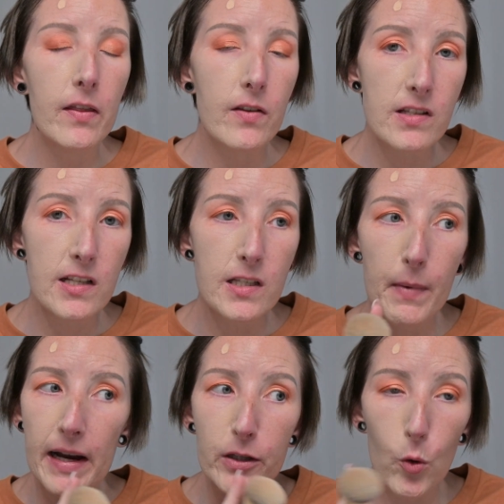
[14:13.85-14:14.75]
This is
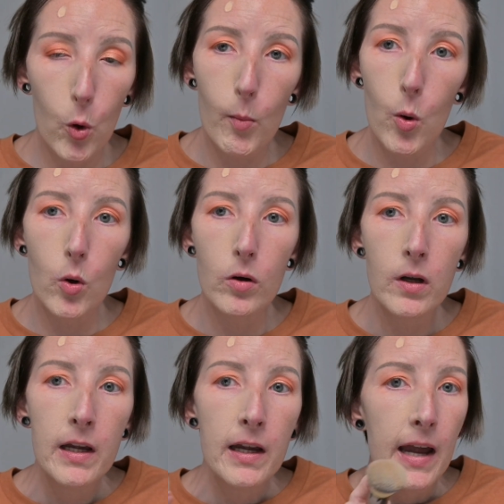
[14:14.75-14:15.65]
my normal
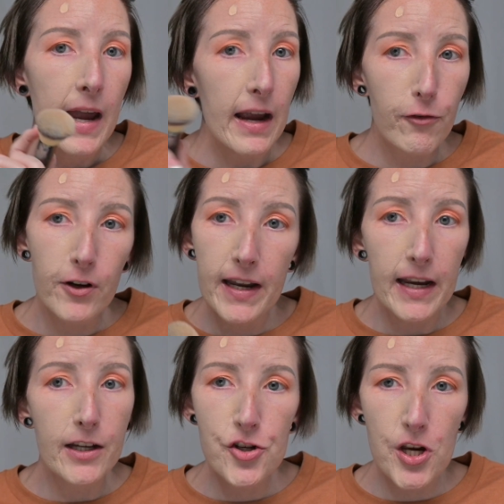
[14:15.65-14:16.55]

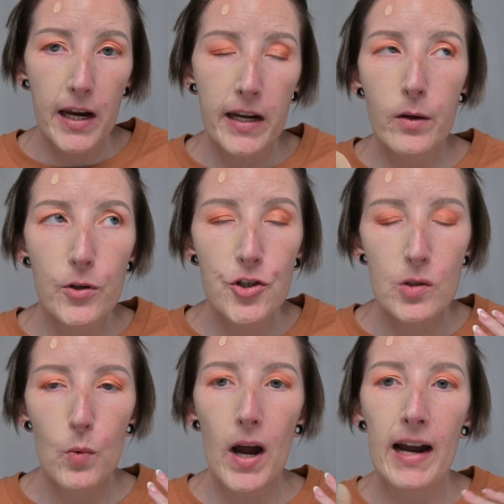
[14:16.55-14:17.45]
everyday shade, which
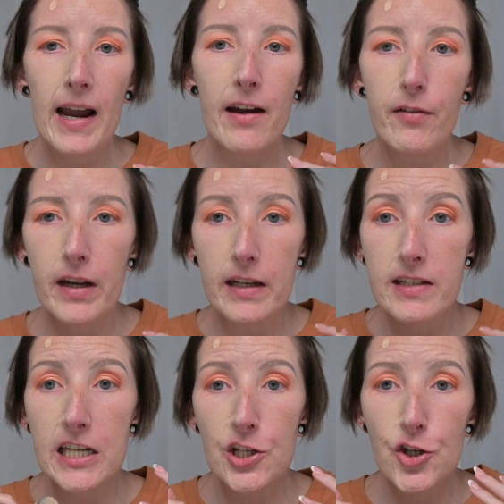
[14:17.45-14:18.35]
is why I have a
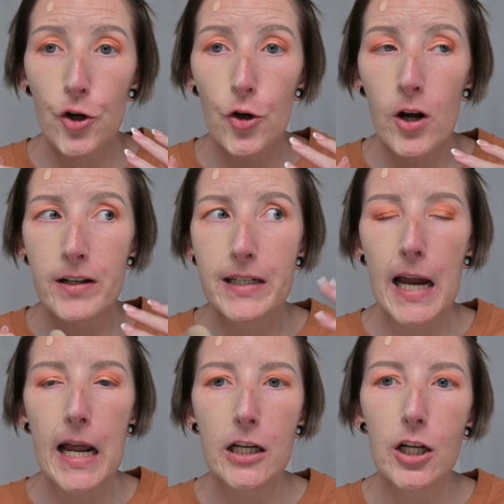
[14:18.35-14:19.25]
t-shirt on to
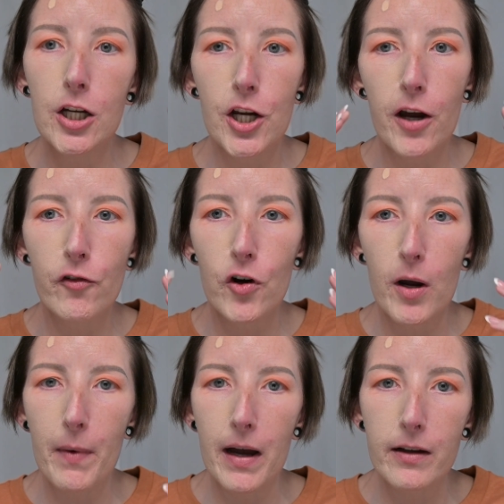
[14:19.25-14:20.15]
kind of cover
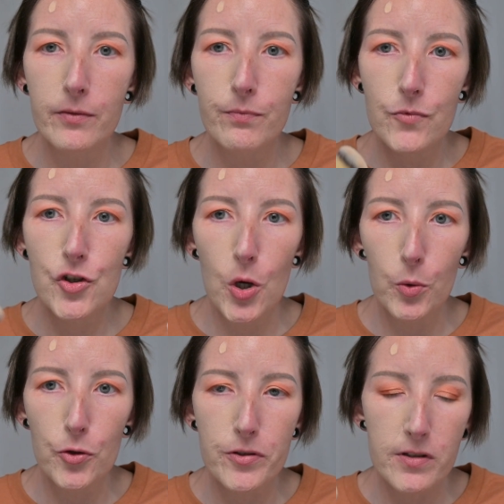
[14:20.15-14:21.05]
up my
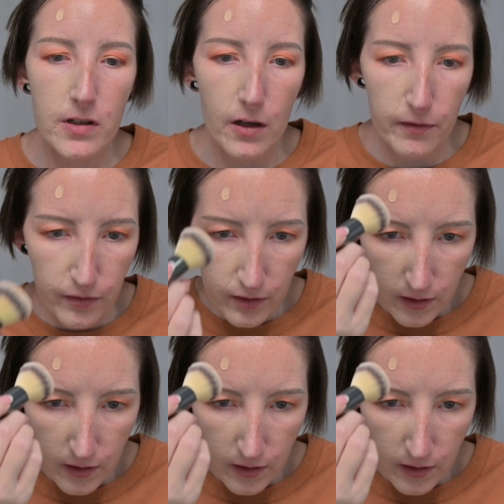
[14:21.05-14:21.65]
shoulders and stuff.